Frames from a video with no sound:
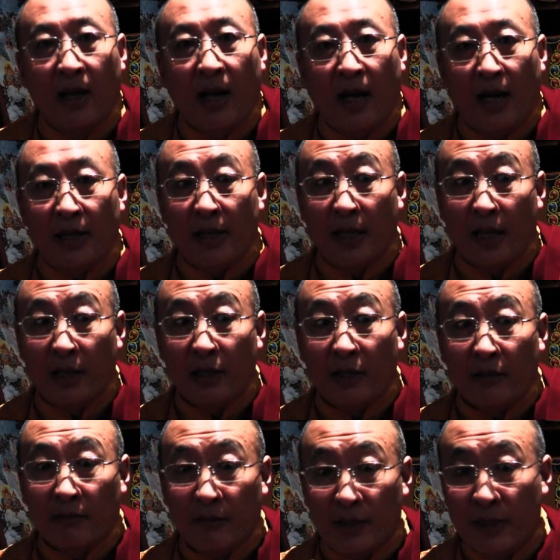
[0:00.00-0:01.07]
And then
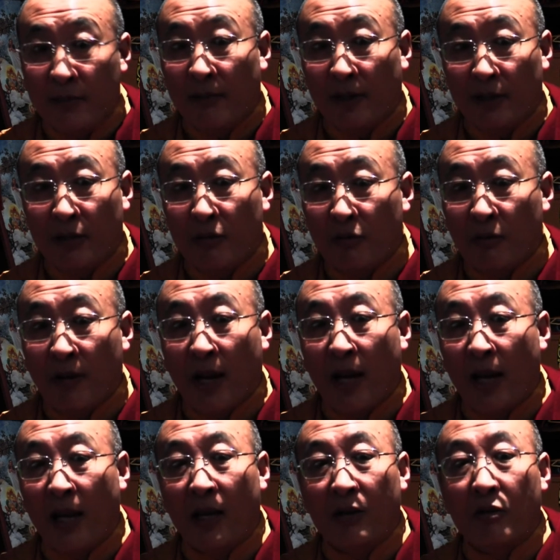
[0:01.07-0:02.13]
which one you
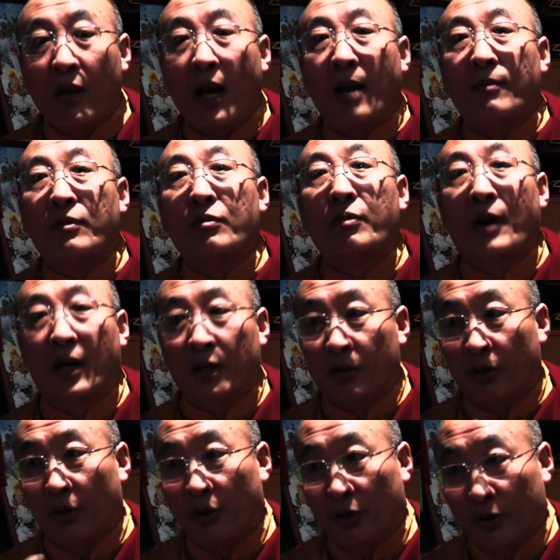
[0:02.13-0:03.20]
way, you have to find
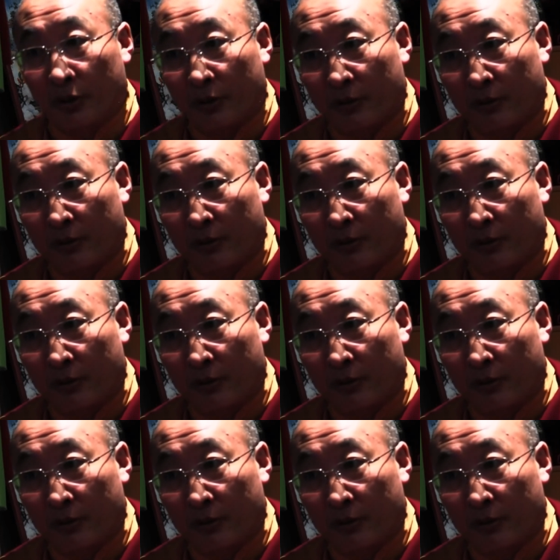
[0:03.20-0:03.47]
your own.